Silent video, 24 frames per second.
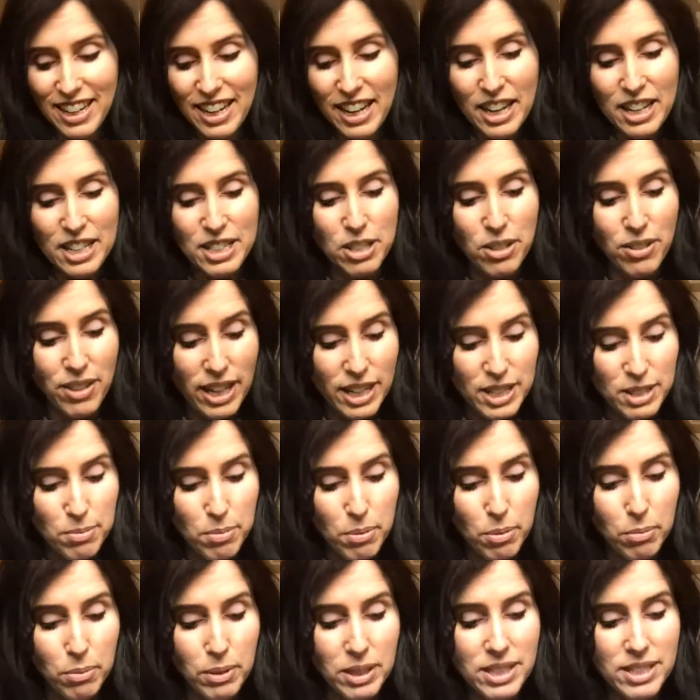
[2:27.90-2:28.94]
So that's what
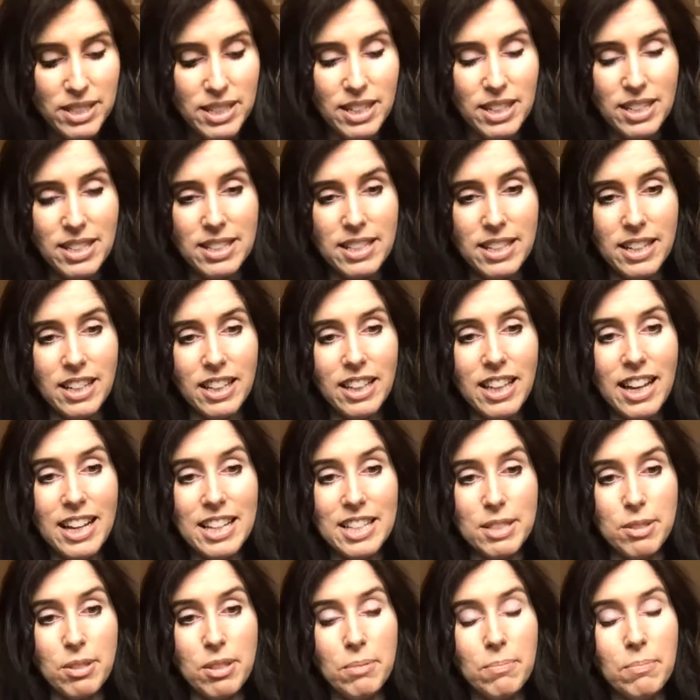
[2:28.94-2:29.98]
we did as a
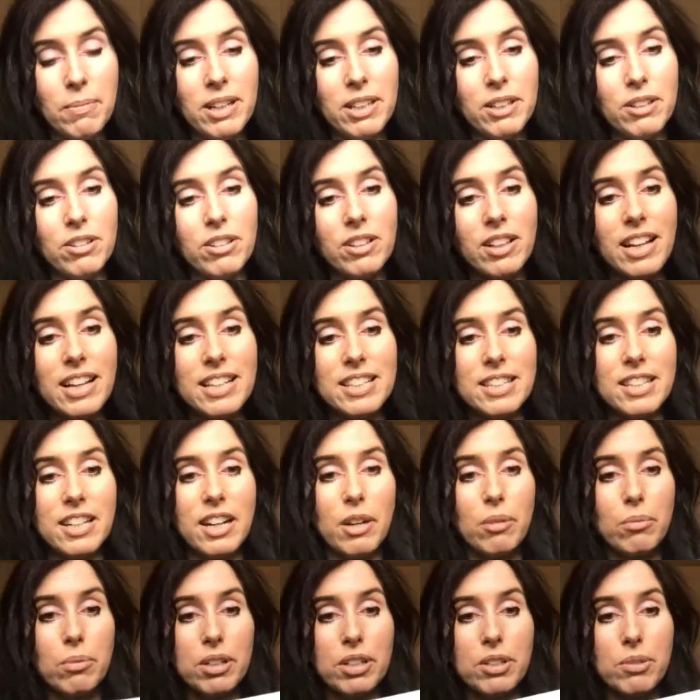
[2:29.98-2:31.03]
class, my little class that I
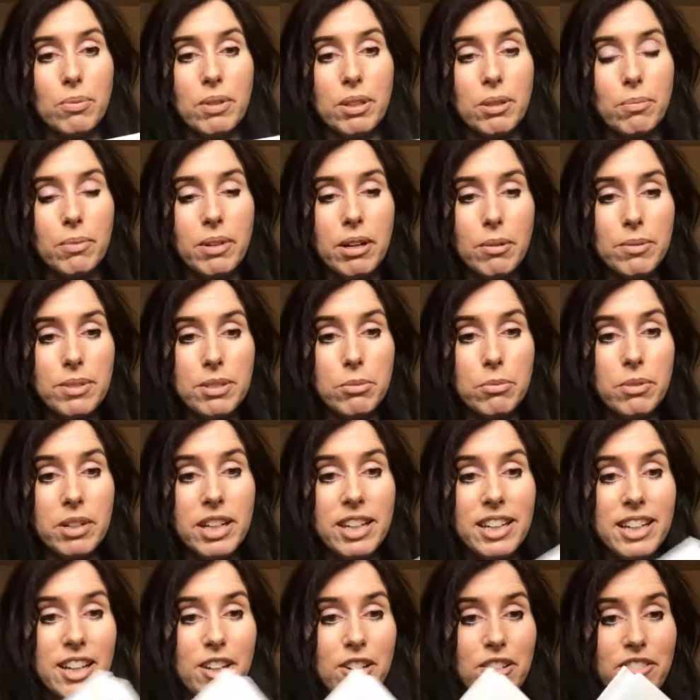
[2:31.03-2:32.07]
worked with when I was a reading
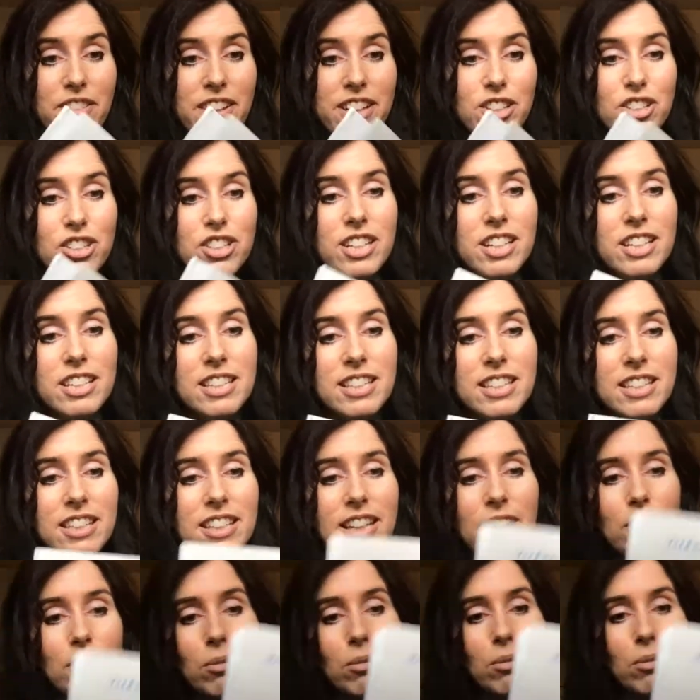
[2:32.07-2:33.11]
interventionist at
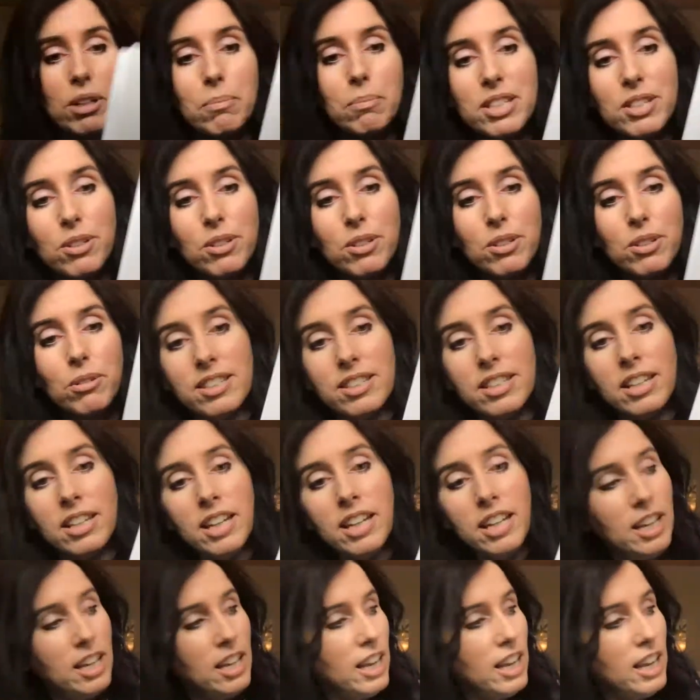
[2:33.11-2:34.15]
one of my schools.
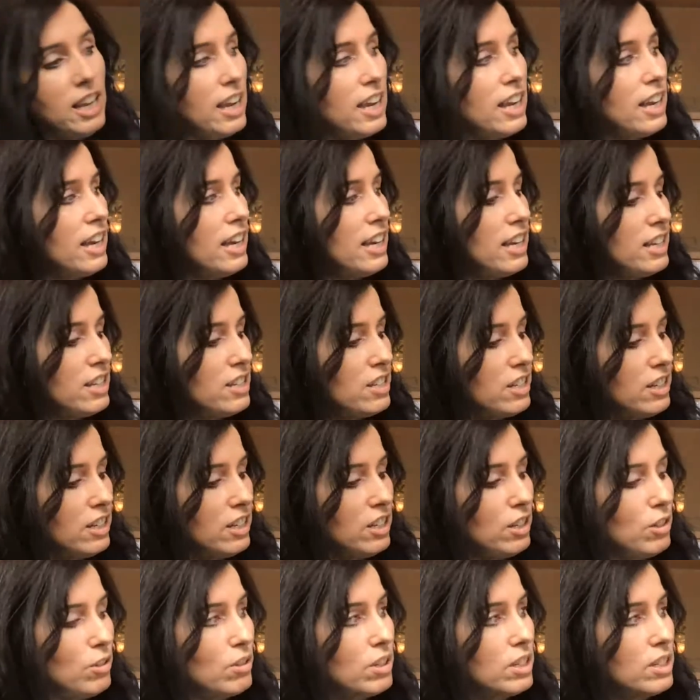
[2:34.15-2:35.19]
And
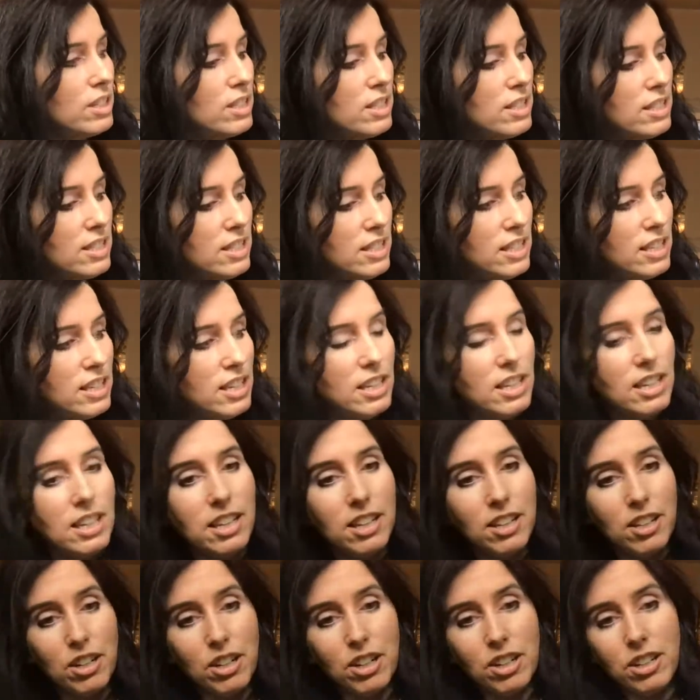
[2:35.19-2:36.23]
you can see
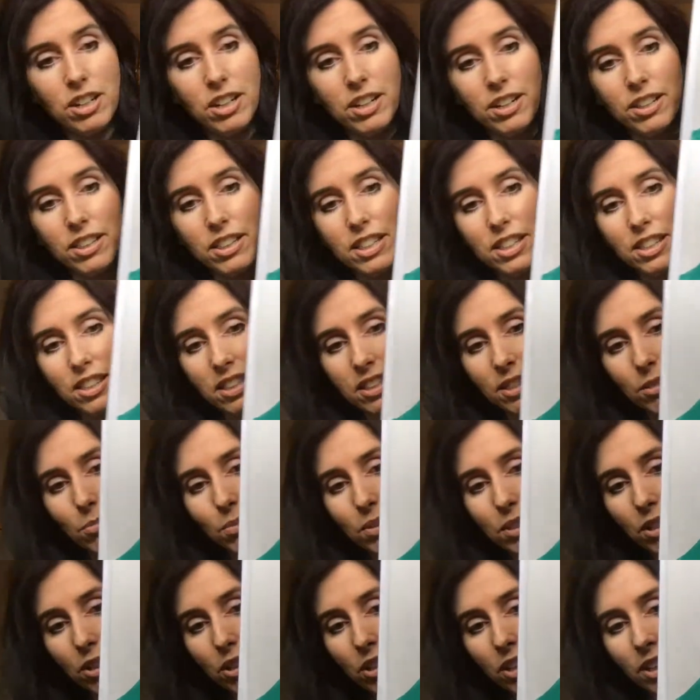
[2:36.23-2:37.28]
here, this was
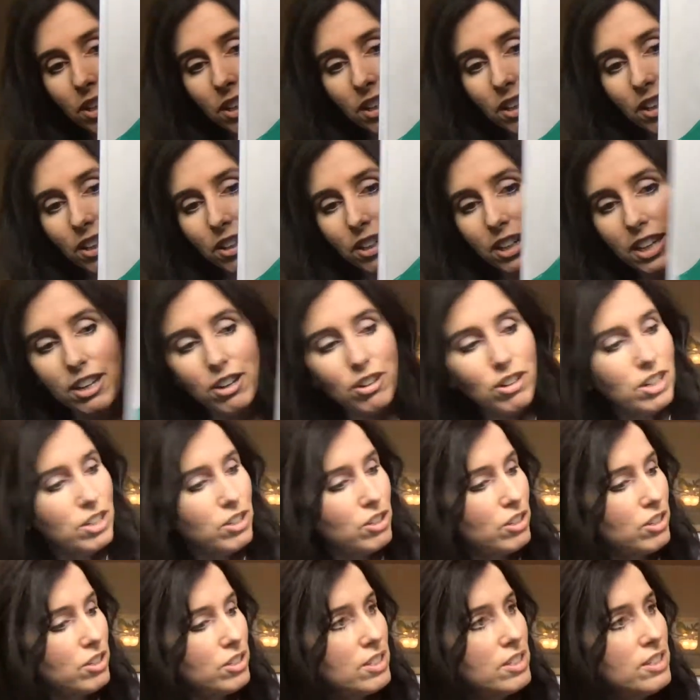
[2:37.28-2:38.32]
our
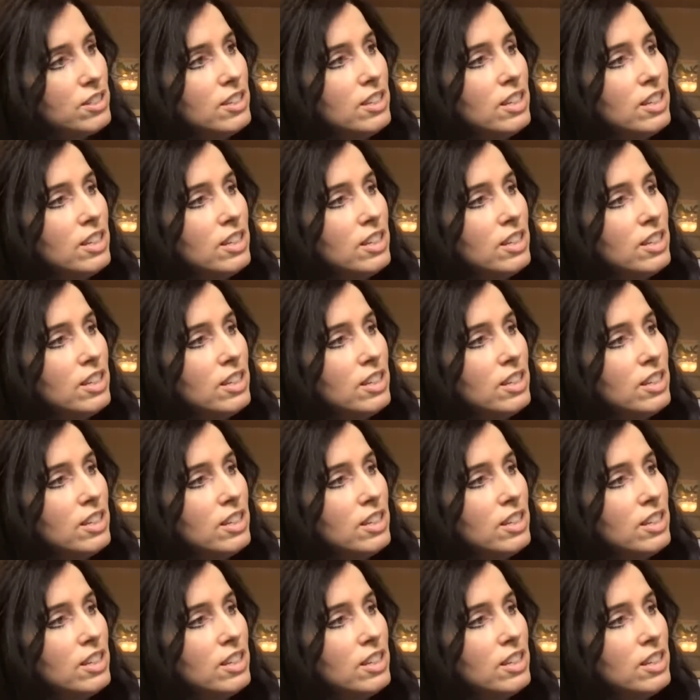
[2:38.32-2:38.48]
characters.